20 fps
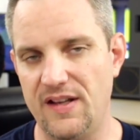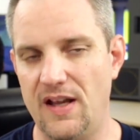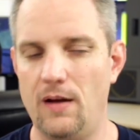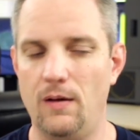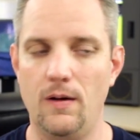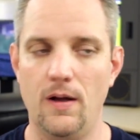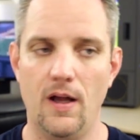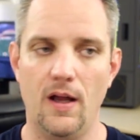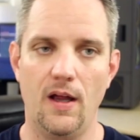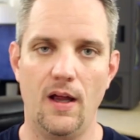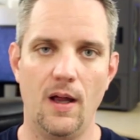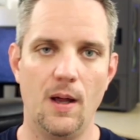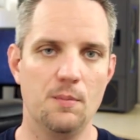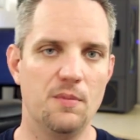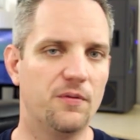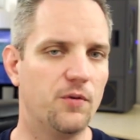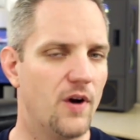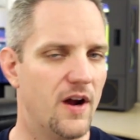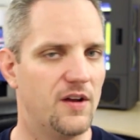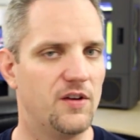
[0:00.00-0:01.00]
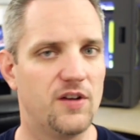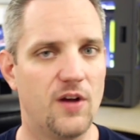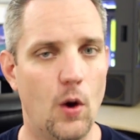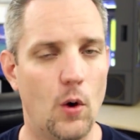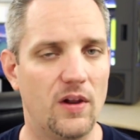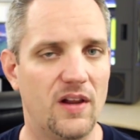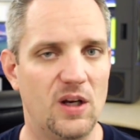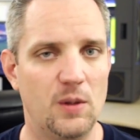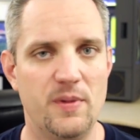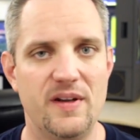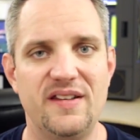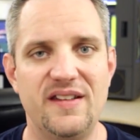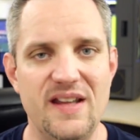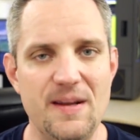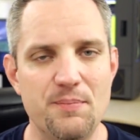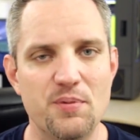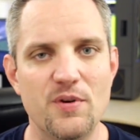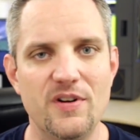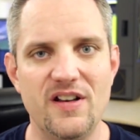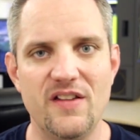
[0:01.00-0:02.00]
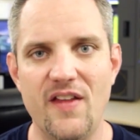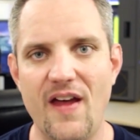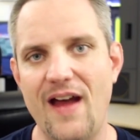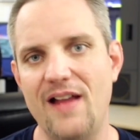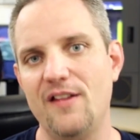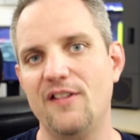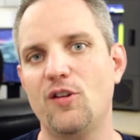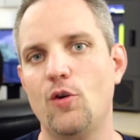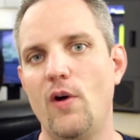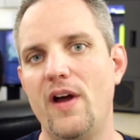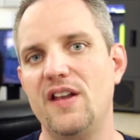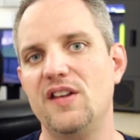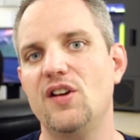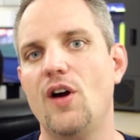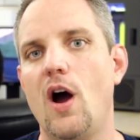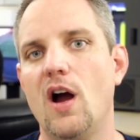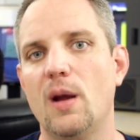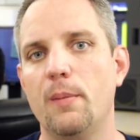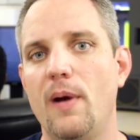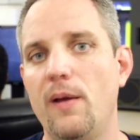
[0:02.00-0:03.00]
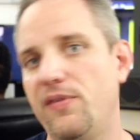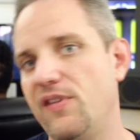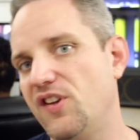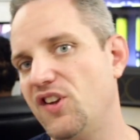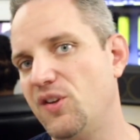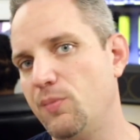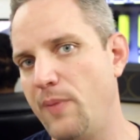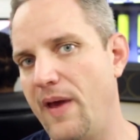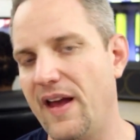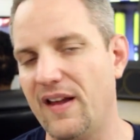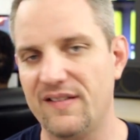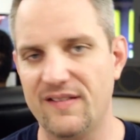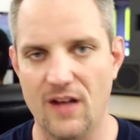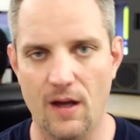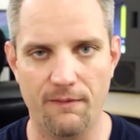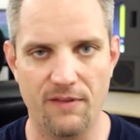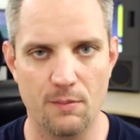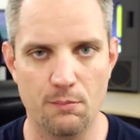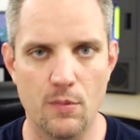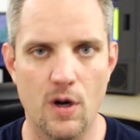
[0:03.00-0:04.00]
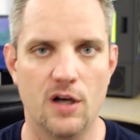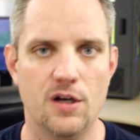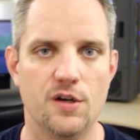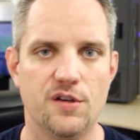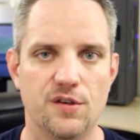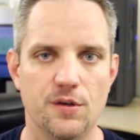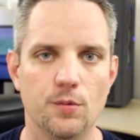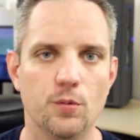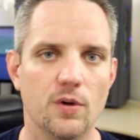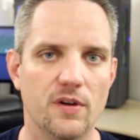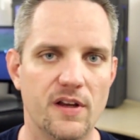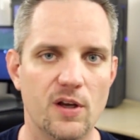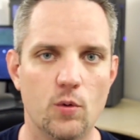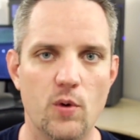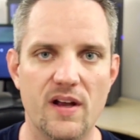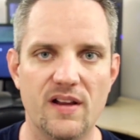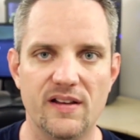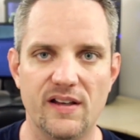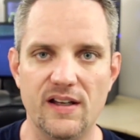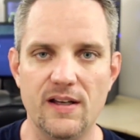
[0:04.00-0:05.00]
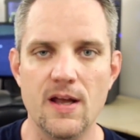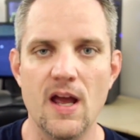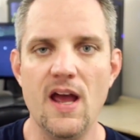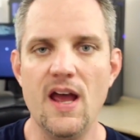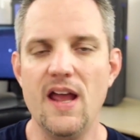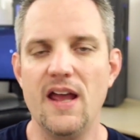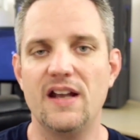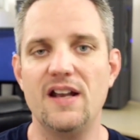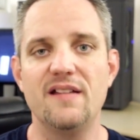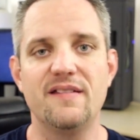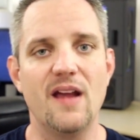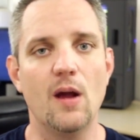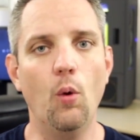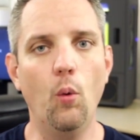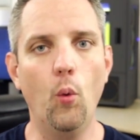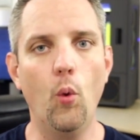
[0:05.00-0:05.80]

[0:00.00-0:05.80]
Now, before I go a little bit deeper into that, let's go ahead and talk about the specs of the monitor really quickly. It is a